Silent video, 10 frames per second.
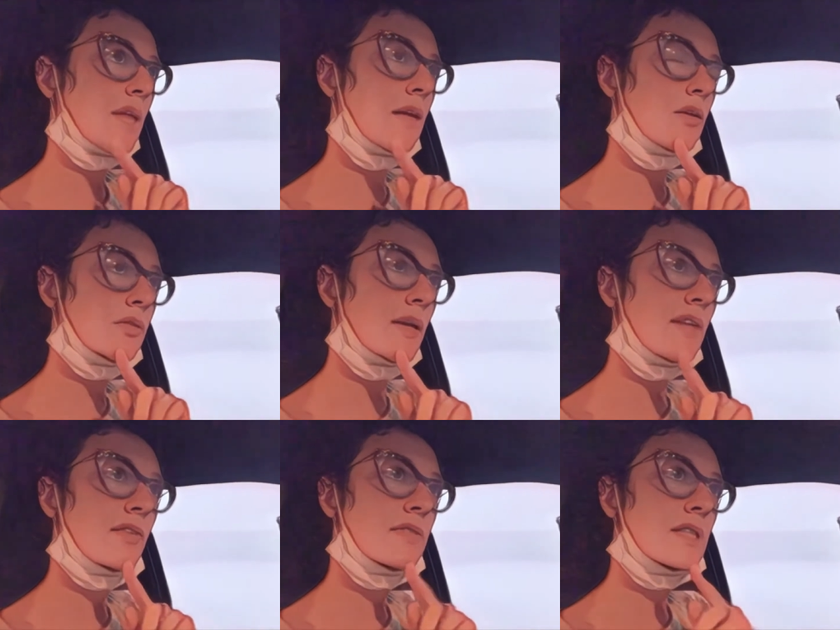end of
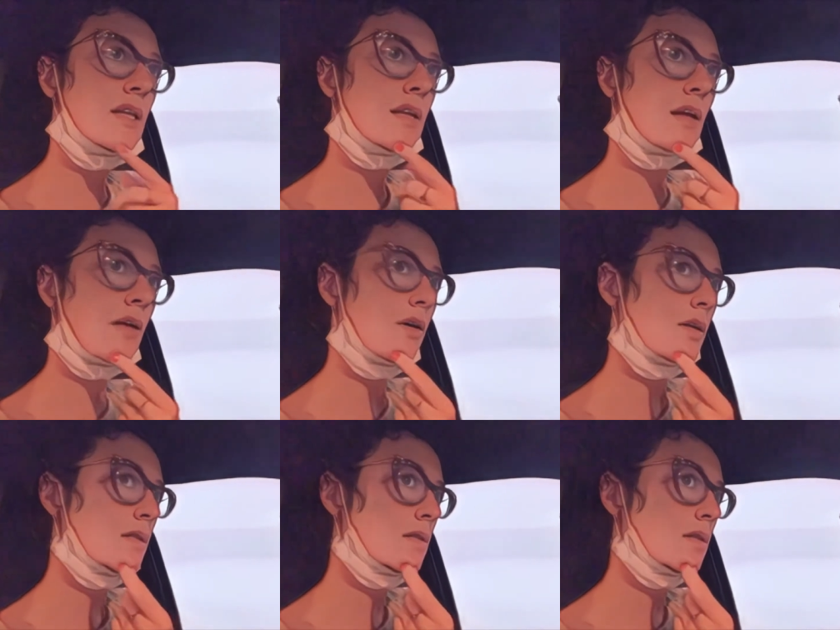2015, and I got
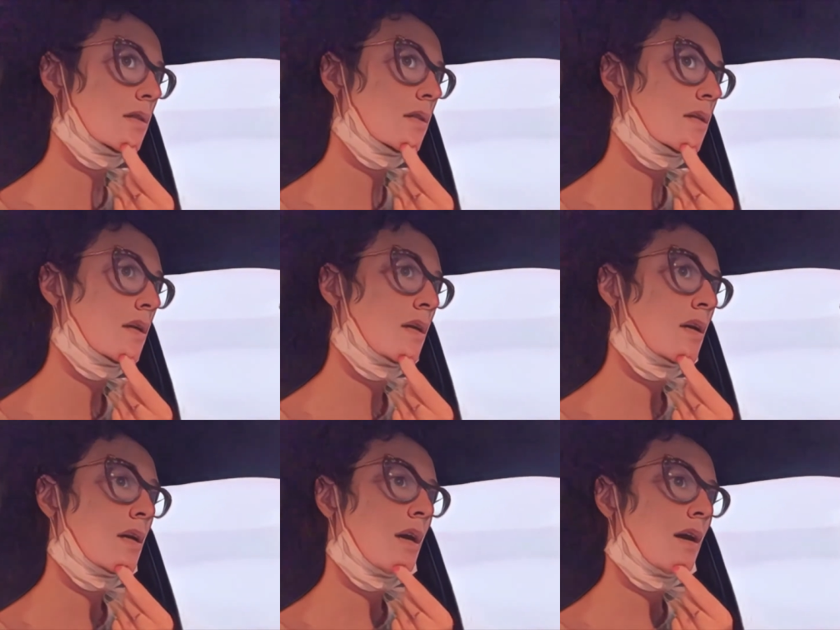it,
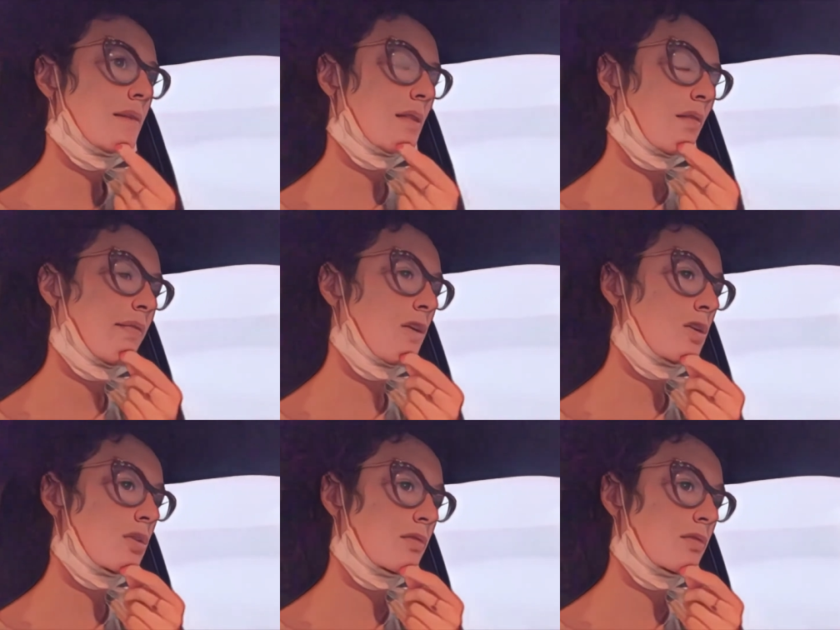I think the first of